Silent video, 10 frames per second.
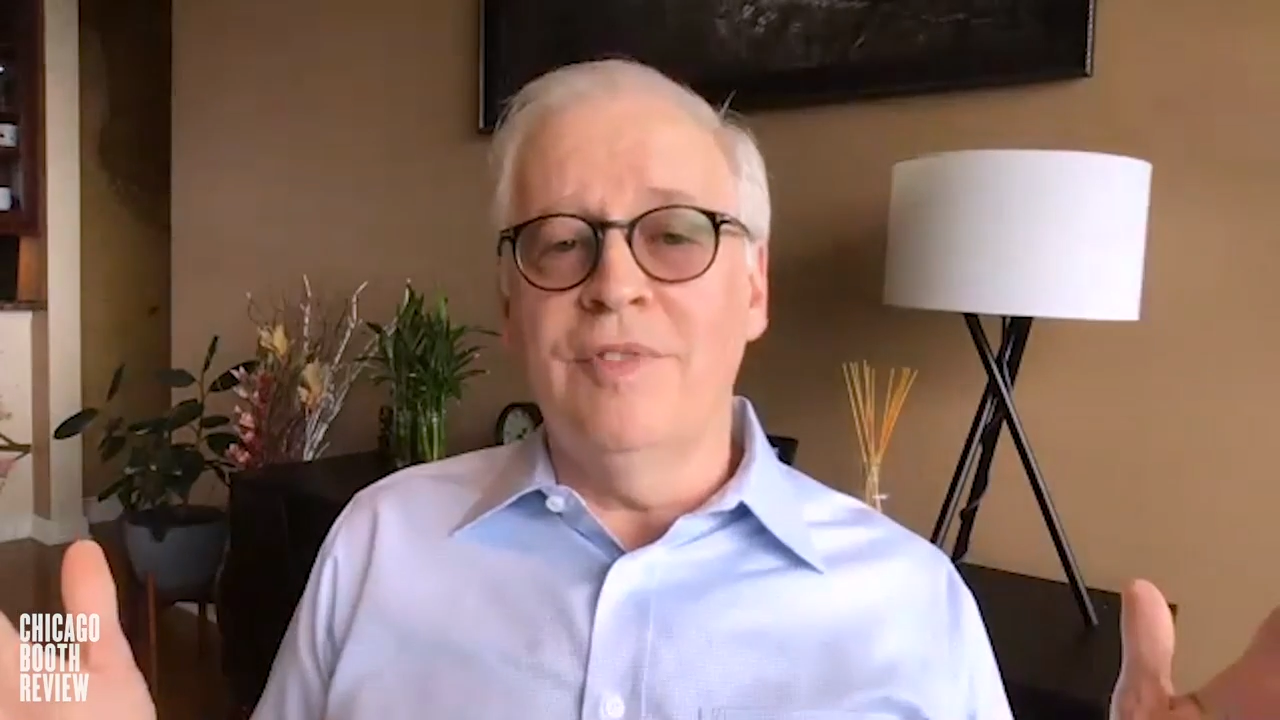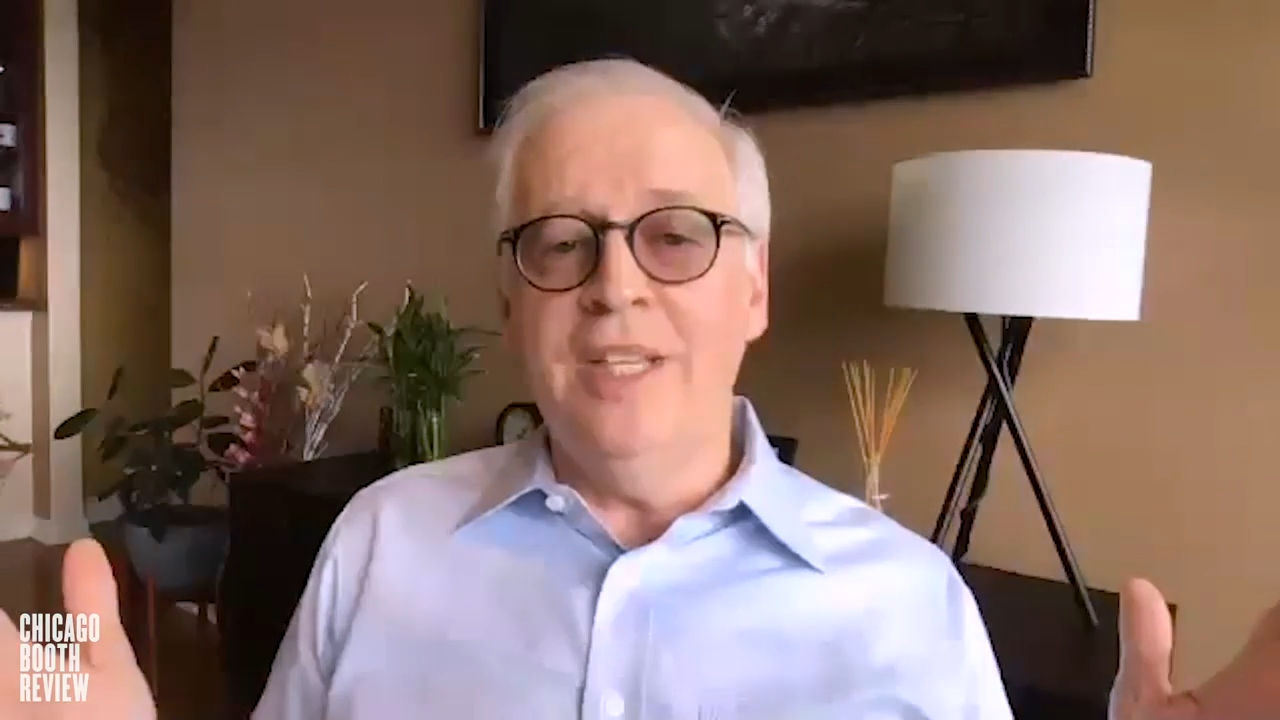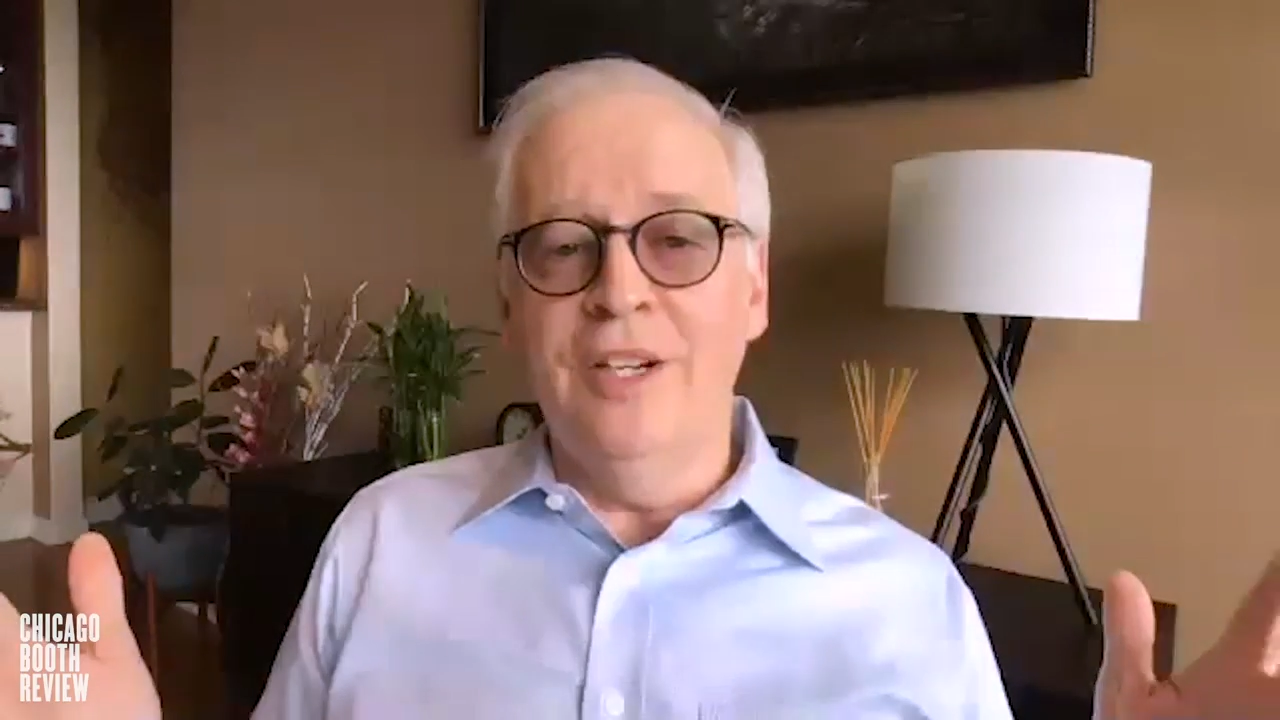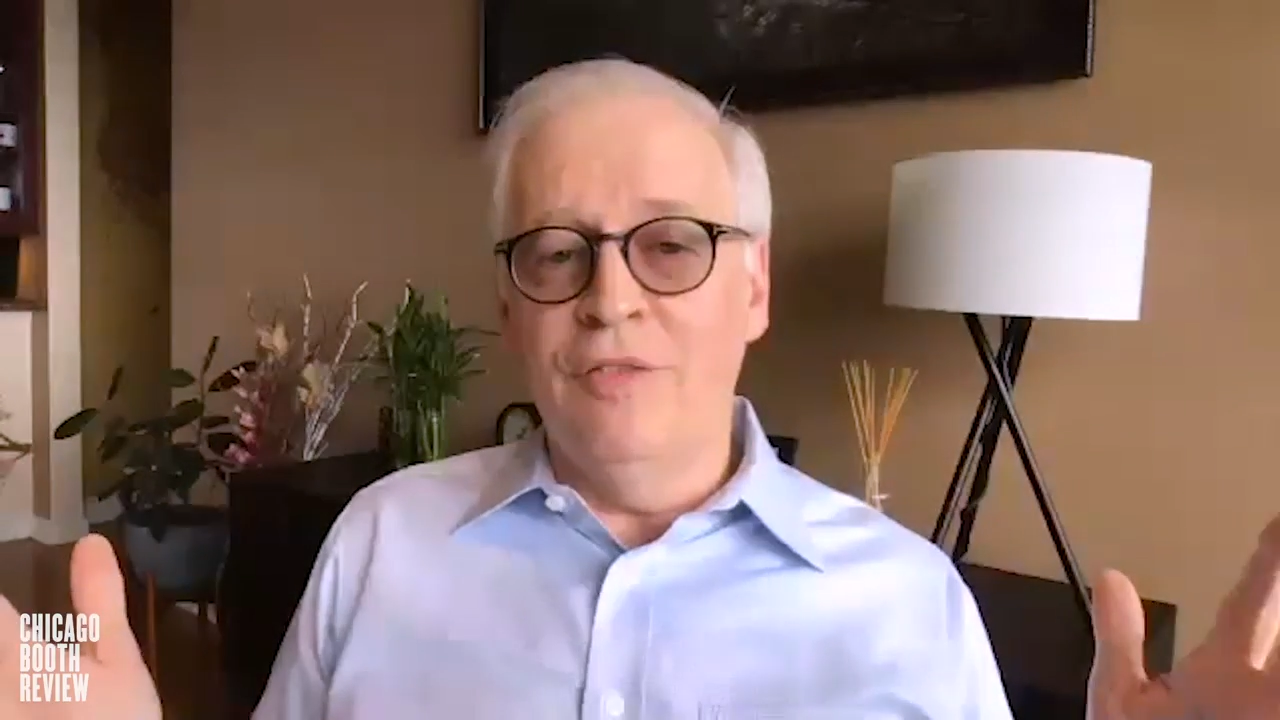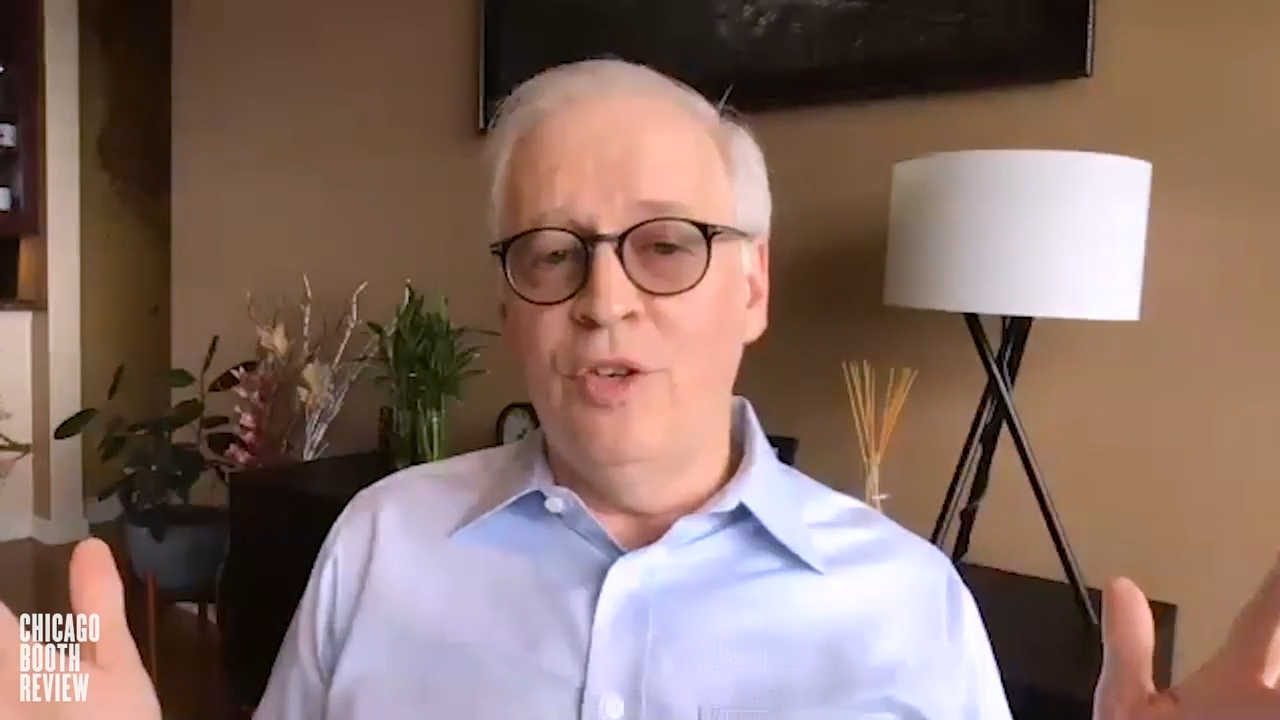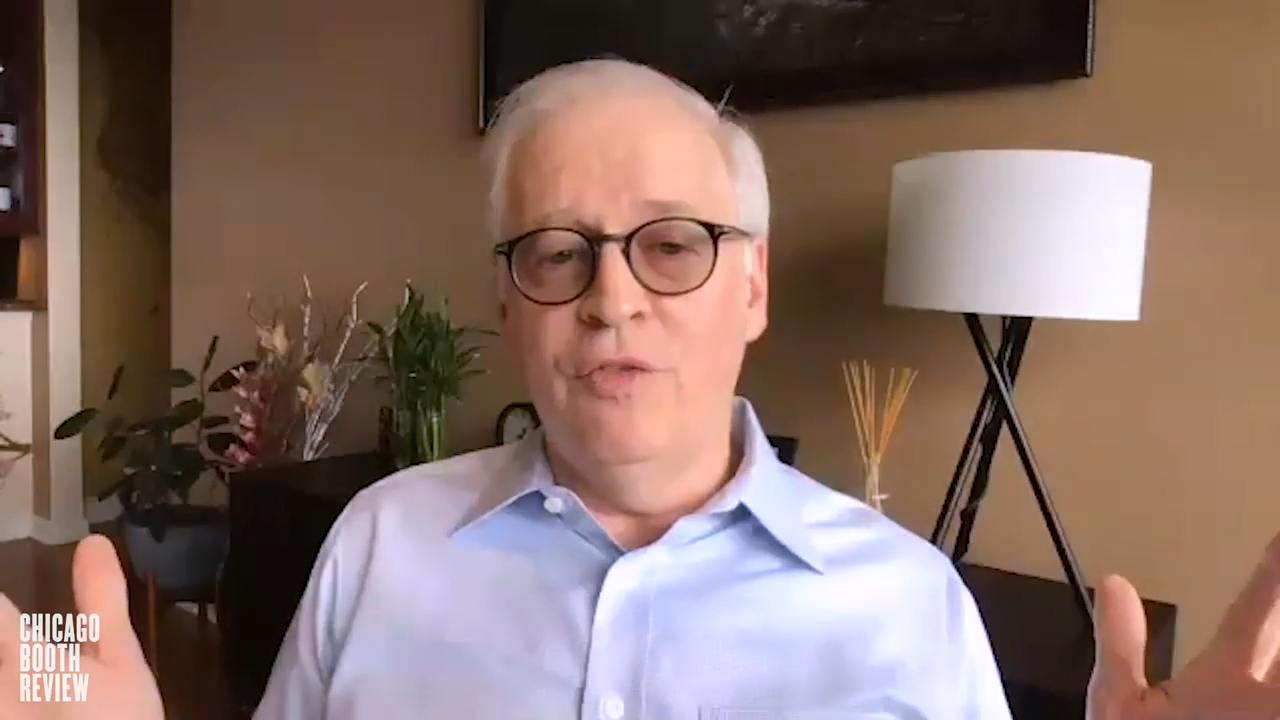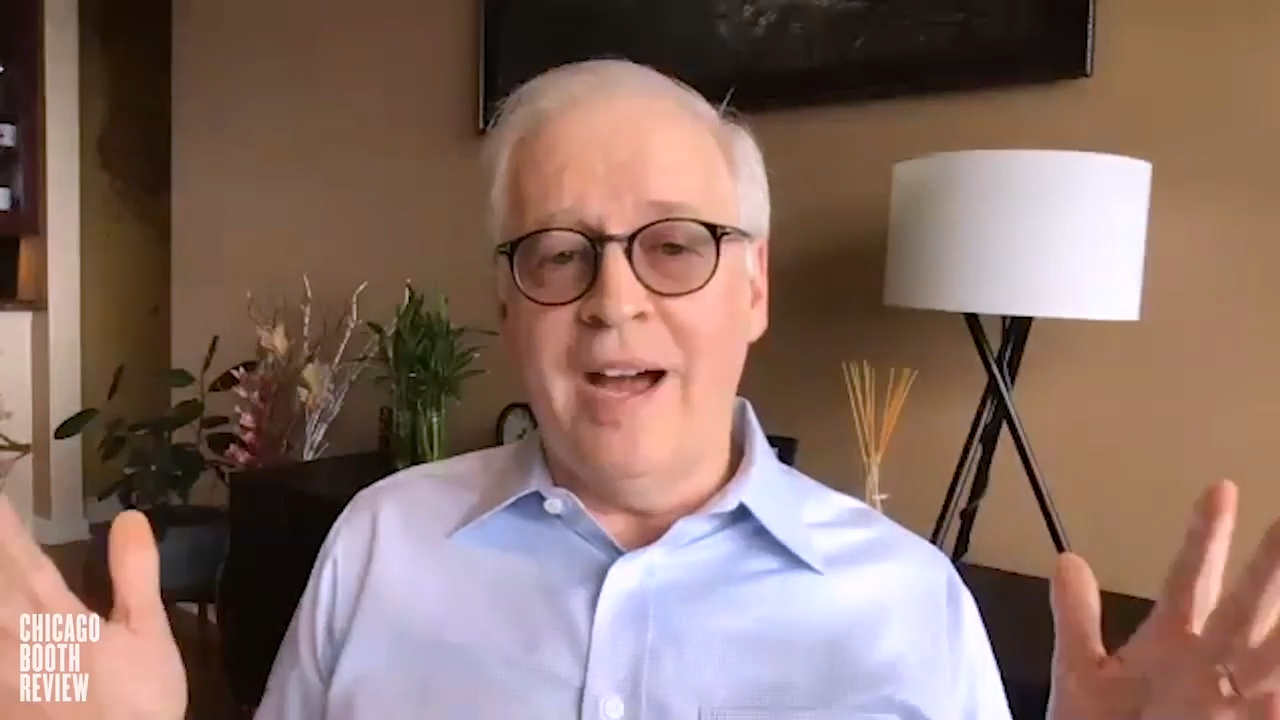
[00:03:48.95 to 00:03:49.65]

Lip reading: interview